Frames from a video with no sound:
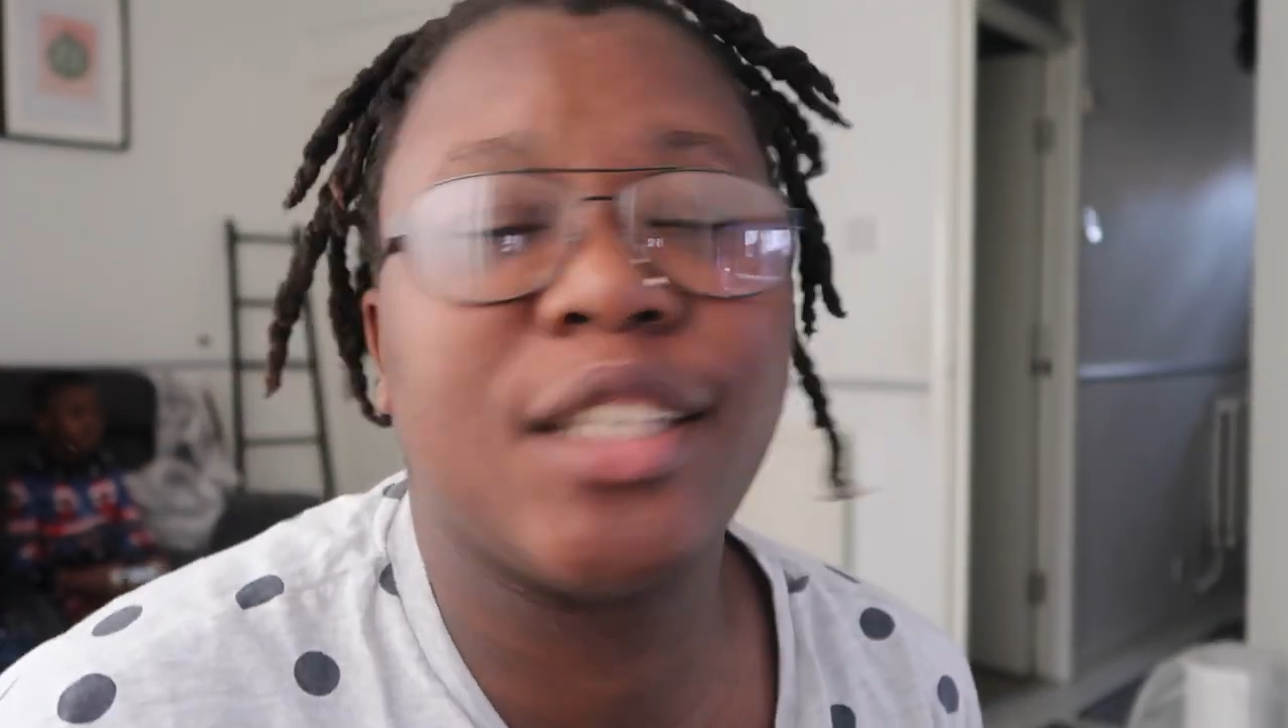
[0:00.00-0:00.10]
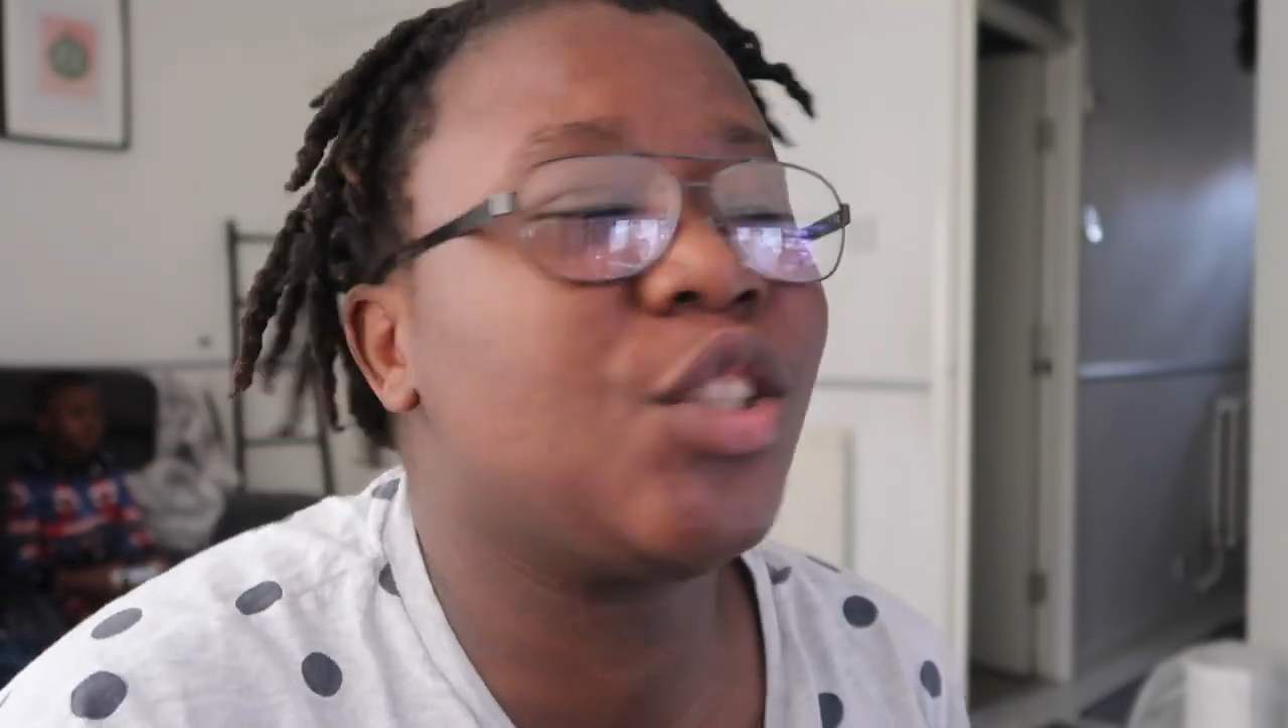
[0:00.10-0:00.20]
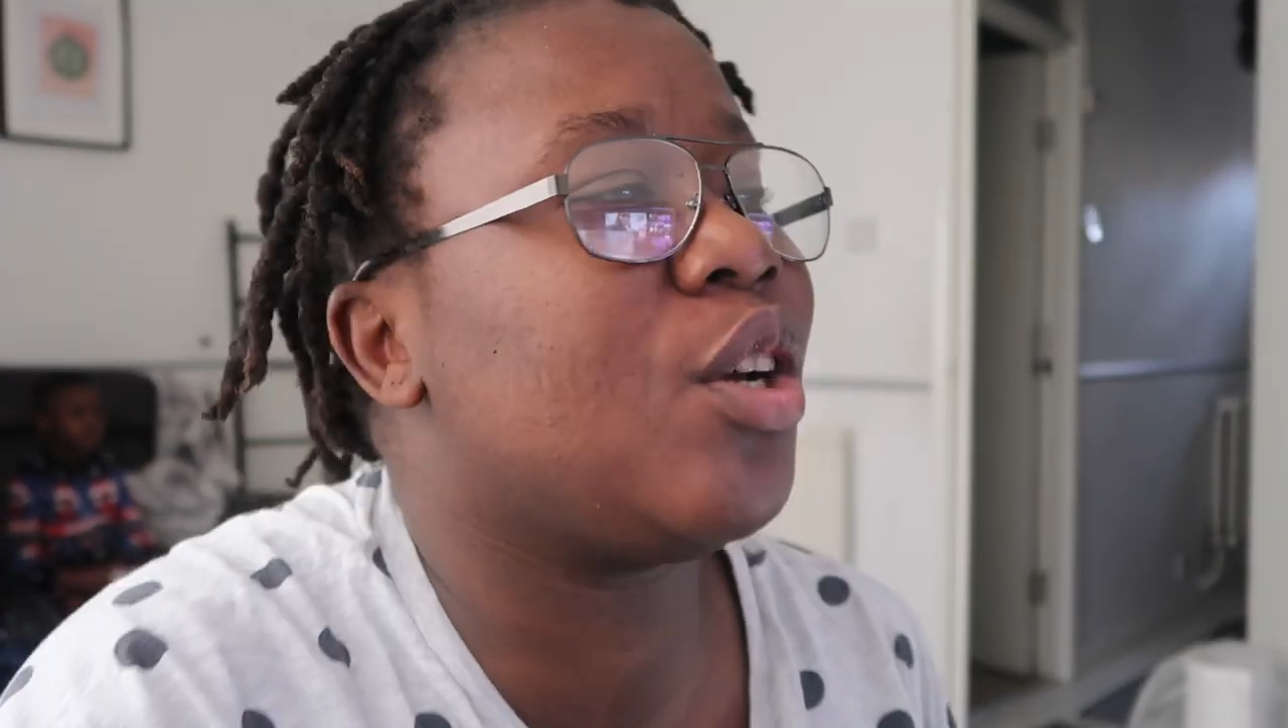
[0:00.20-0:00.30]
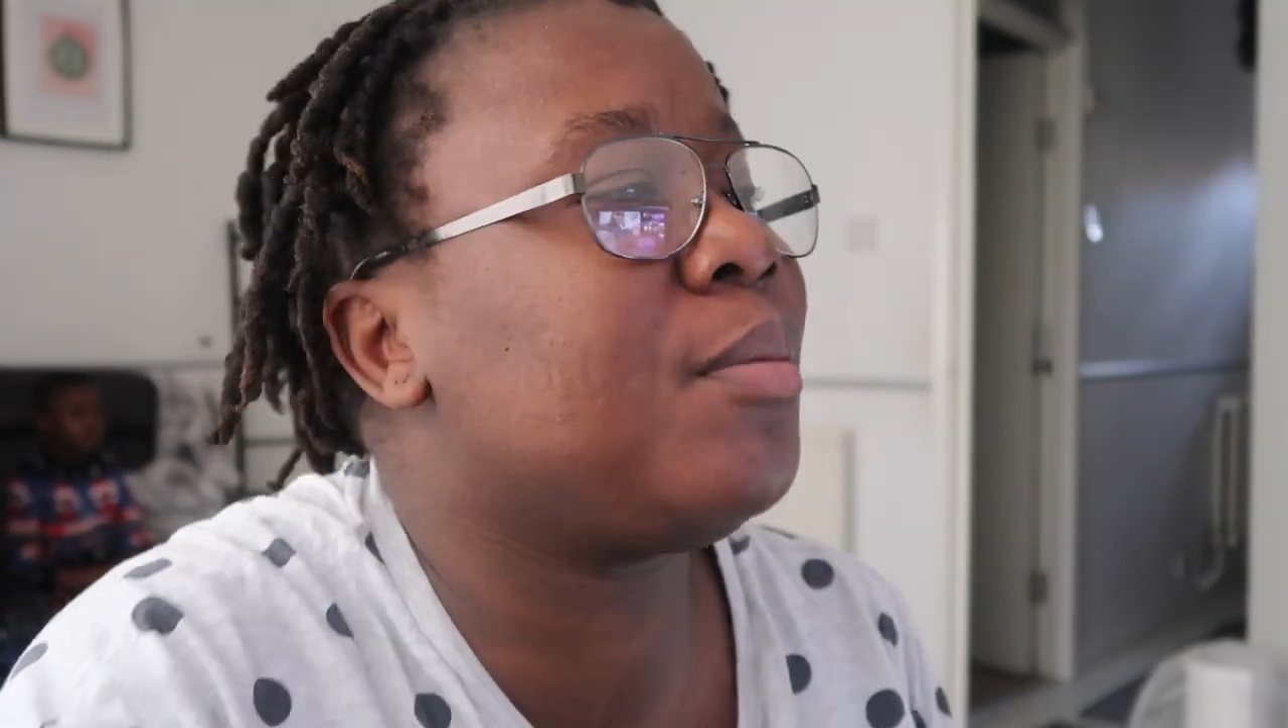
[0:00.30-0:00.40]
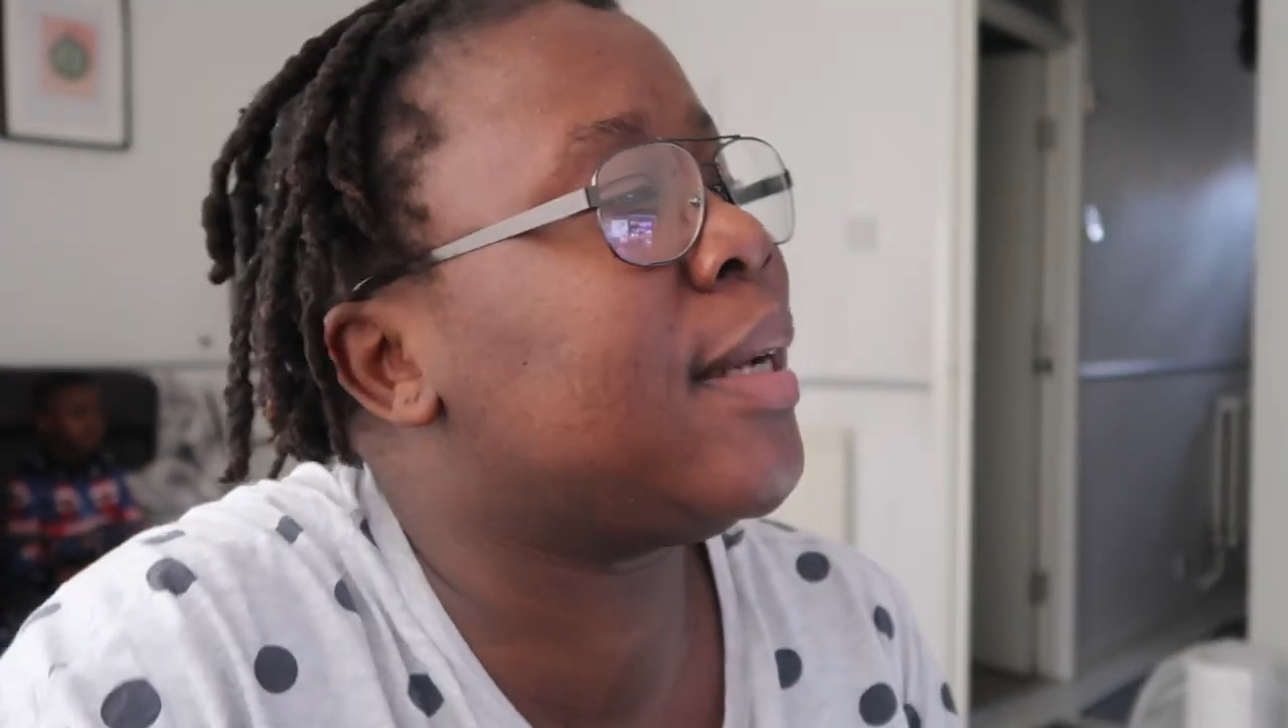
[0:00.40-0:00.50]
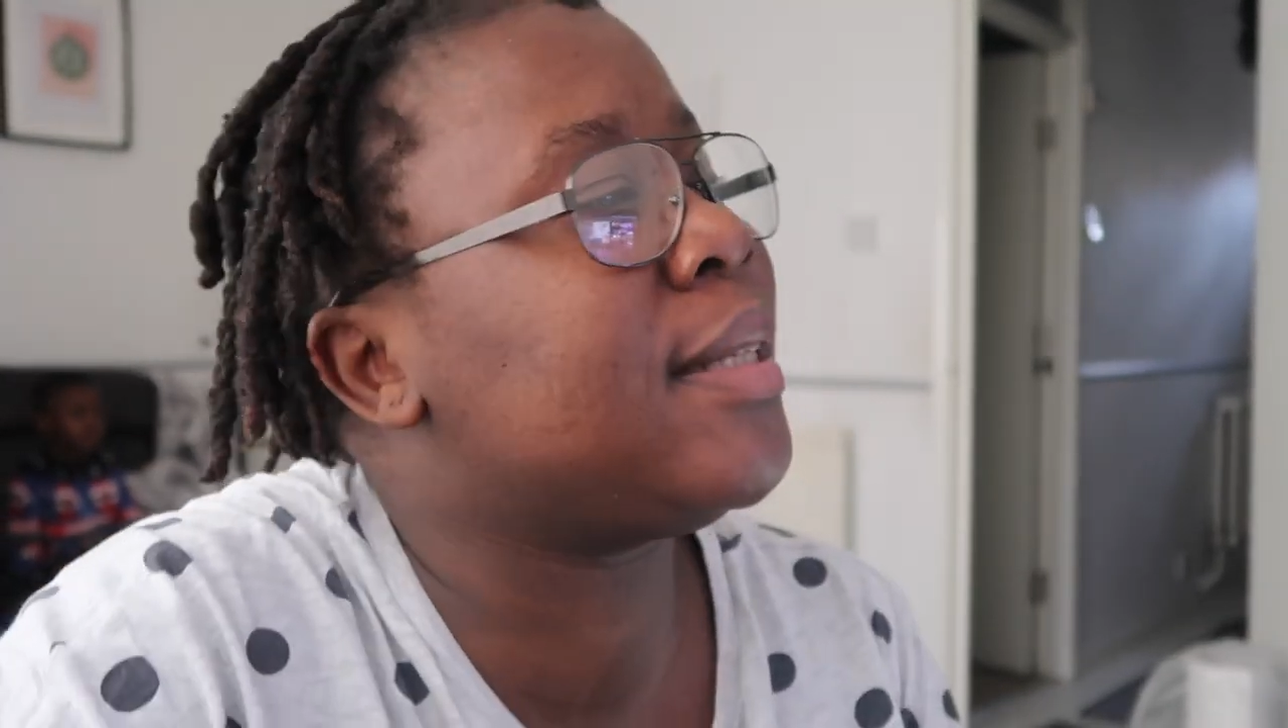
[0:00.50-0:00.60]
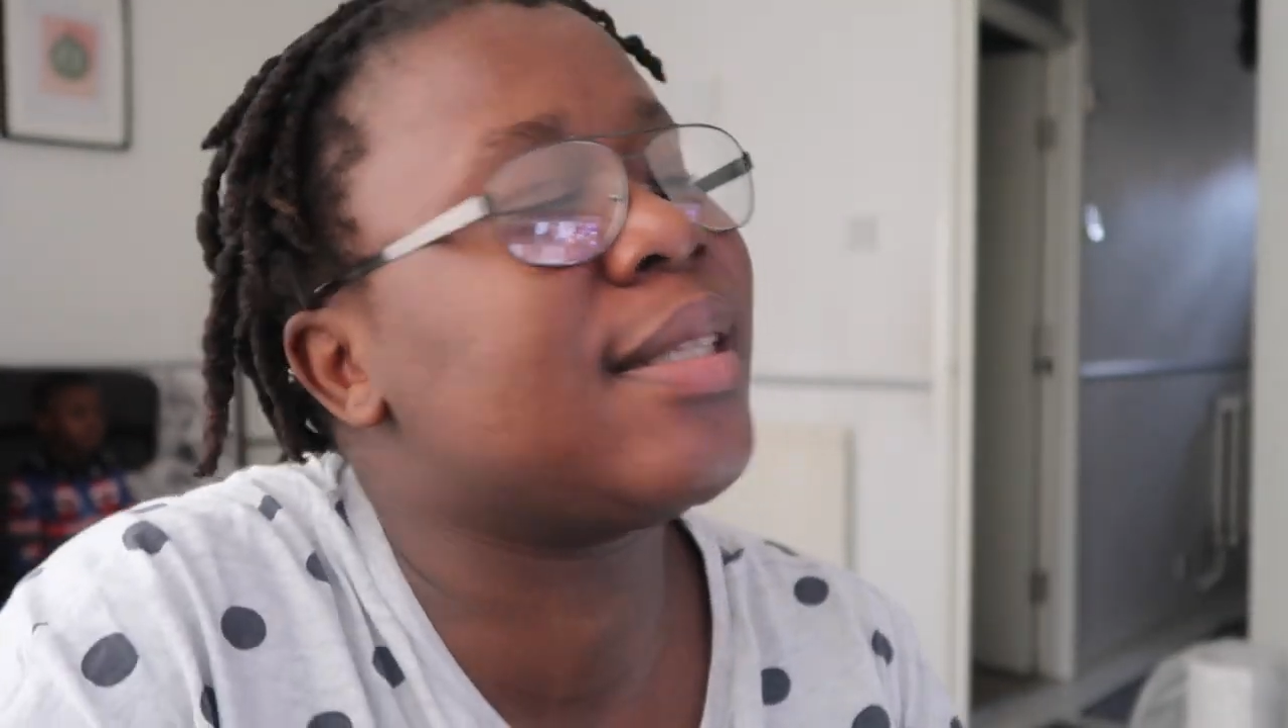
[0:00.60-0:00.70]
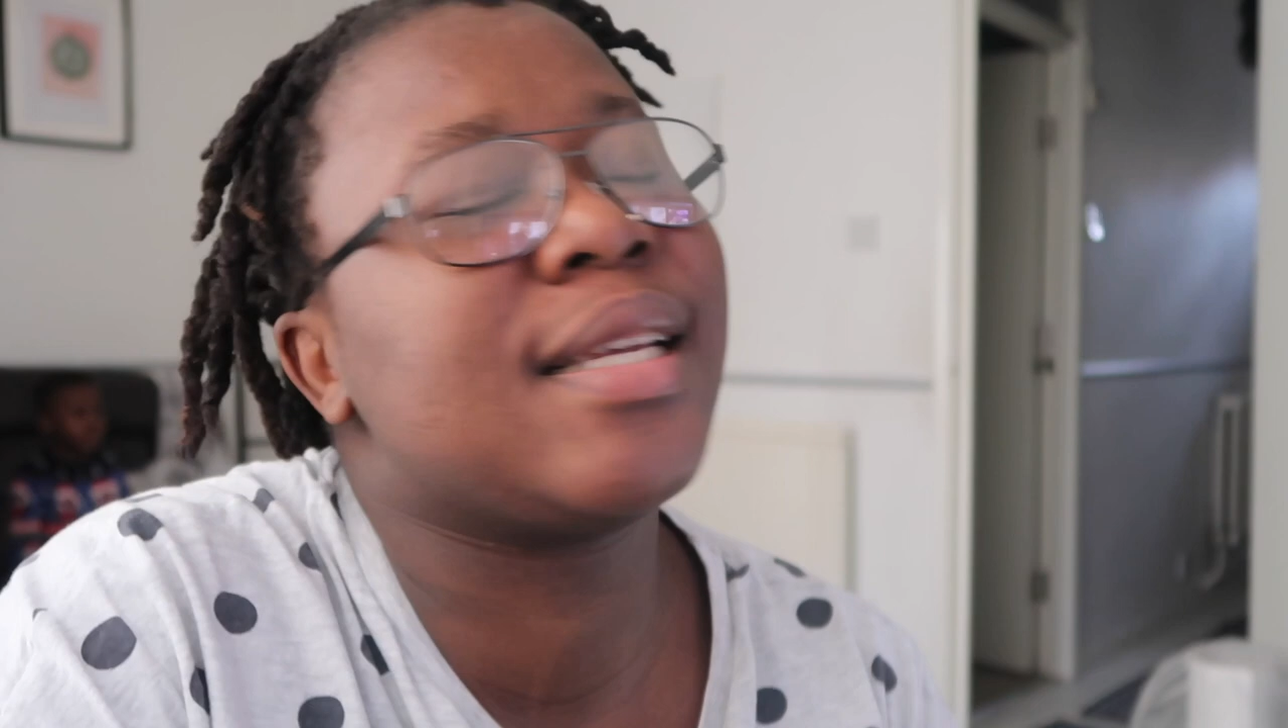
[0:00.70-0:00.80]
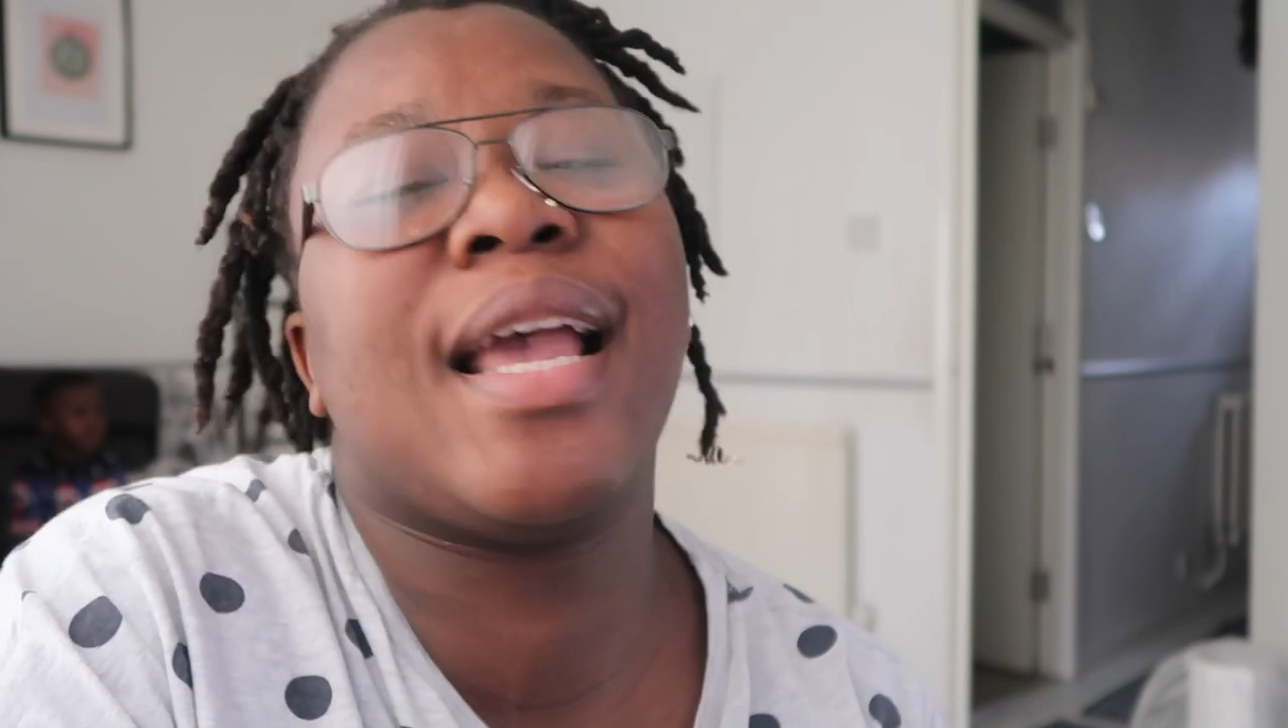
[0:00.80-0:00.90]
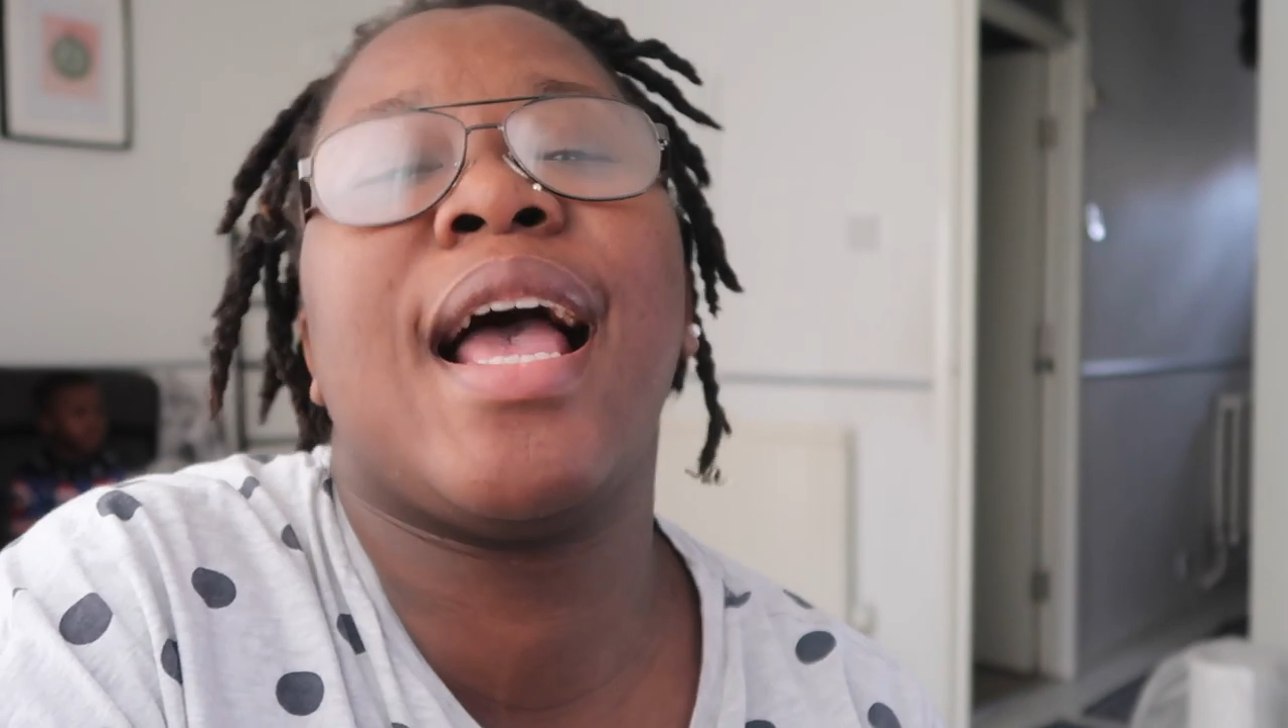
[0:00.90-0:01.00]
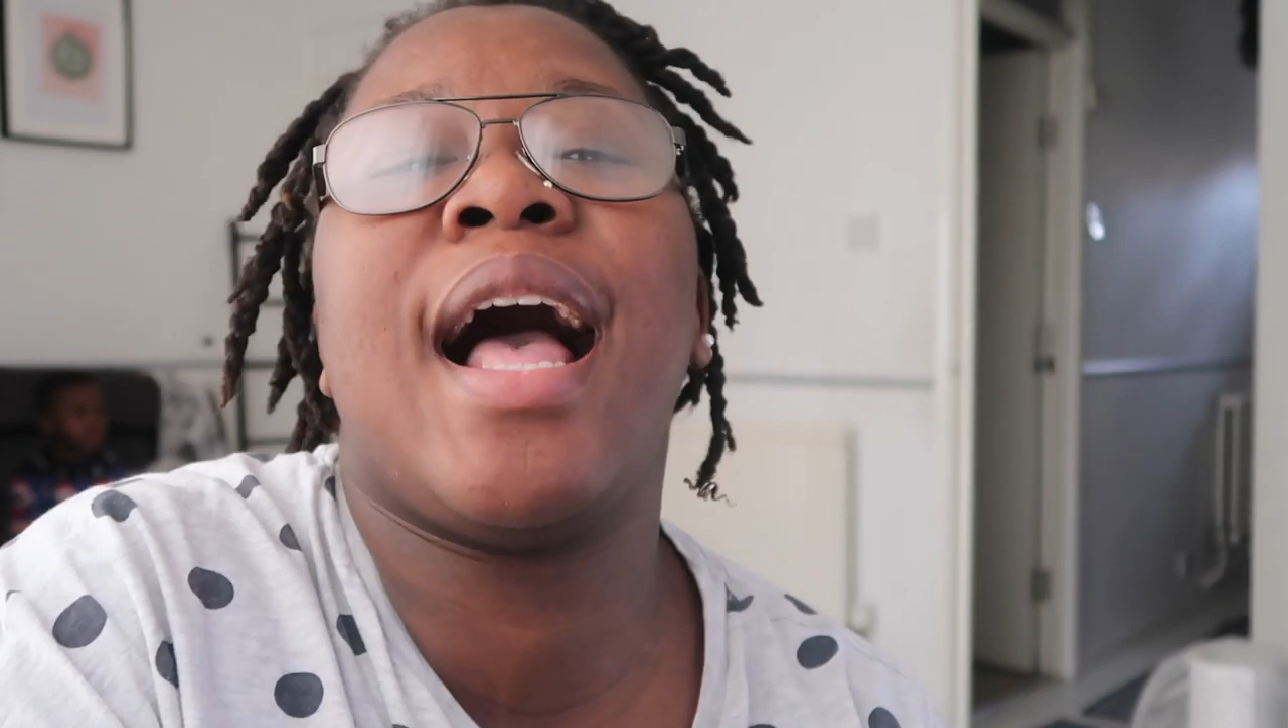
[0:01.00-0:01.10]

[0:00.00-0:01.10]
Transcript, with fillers: enjoyment